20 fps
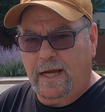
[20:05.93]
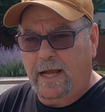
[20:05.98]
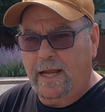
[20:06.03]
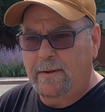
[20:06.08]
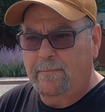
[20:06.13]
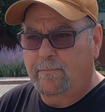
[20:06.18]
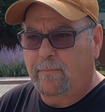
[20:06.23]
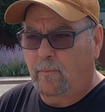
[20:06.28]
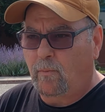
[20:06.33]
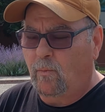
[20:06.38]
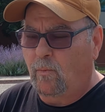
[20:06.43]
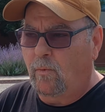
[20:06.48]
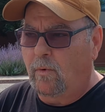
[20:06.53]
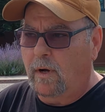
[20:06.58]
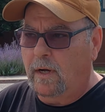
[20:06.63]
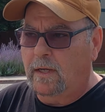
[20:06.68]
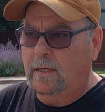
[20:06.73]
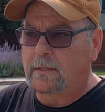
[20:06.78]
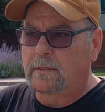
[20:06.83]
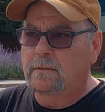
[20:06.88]
Type
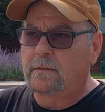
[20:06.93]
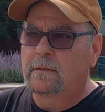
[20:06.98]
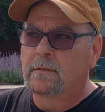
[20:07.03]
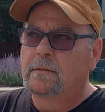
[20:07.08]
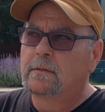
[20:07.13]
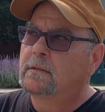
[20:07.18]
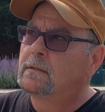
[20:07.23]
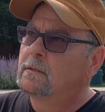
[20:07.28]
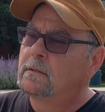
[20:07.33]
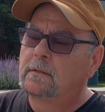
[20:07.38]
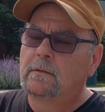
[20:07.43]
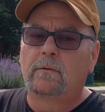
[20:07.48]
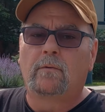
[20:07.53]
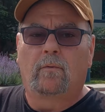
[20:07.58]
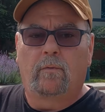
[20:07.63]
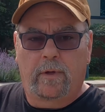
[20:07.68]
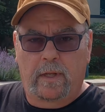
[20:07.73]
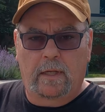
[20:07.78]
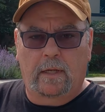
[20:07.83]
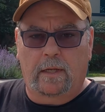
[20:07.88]
1
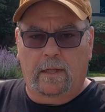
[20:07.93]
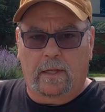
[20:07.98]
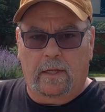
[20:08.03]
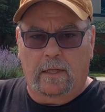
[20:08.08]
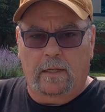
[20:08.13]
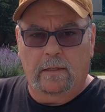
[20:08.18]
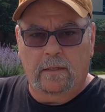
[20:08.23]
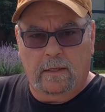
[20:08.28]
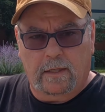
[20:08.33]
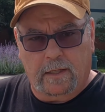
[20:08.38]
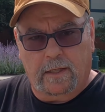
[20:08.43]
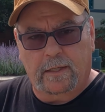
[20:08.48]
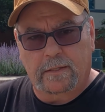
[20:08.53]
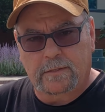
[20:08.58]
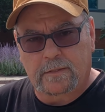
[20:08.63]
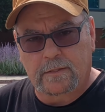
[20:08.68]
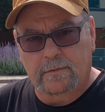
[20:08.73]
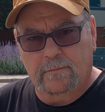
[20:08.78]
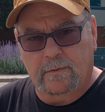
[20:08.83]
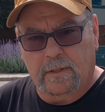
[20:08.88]
Wheelie, I
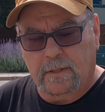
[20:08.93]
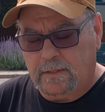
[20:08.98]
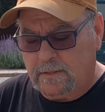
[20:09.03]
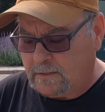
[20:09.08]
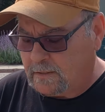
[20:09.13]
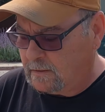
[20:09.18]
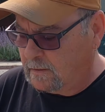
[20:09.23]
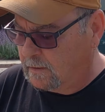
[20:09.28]
guess is what it's